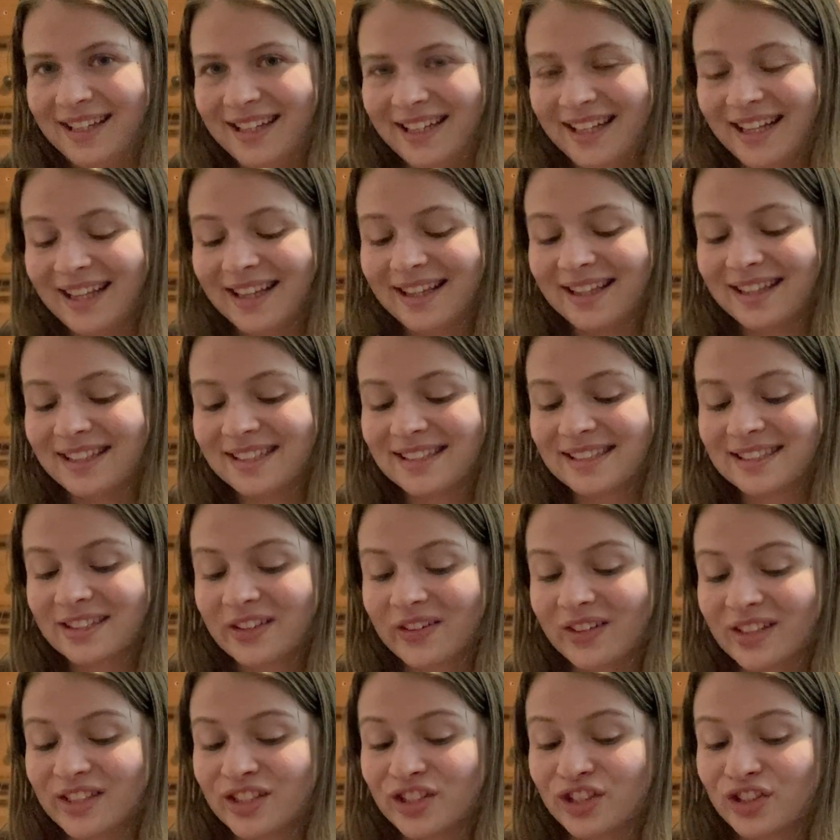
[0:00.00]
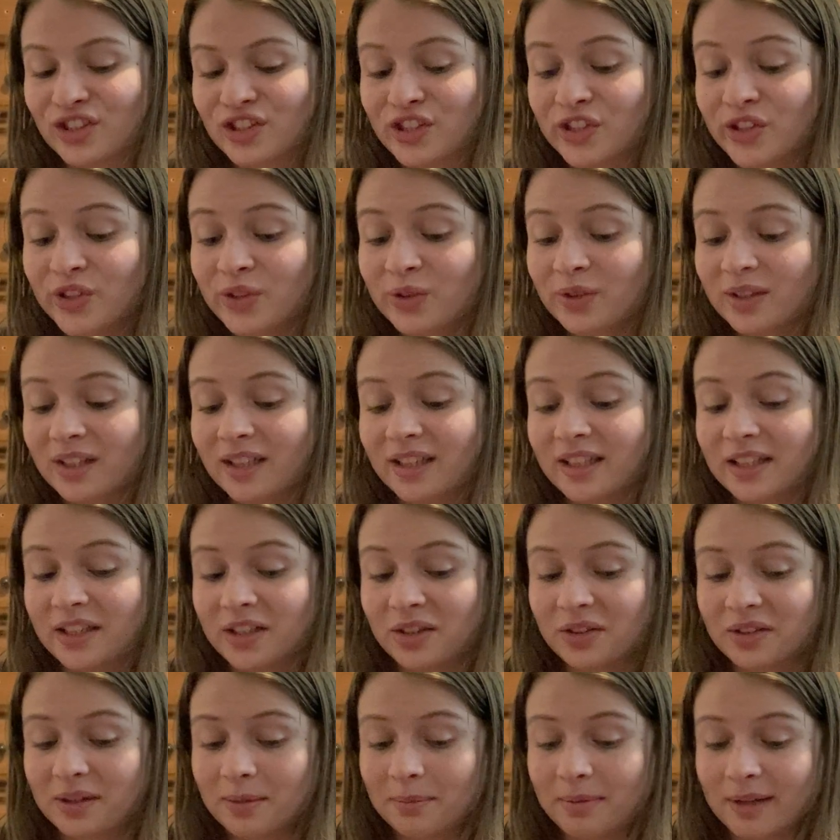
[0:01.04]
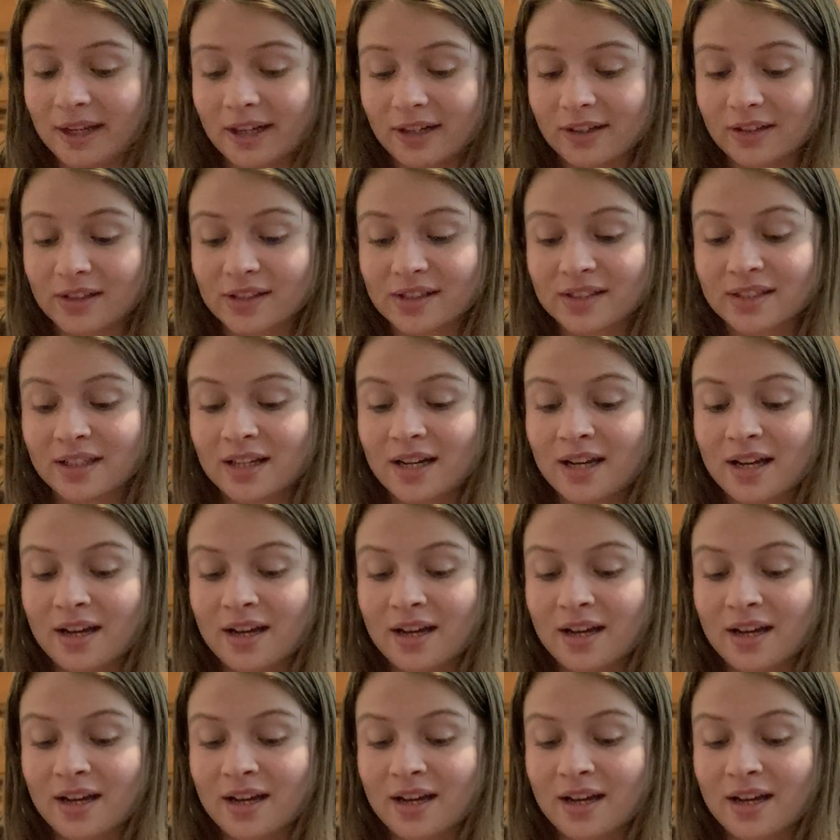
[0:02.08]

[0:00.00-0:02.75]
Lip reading: in question 2, Alito compares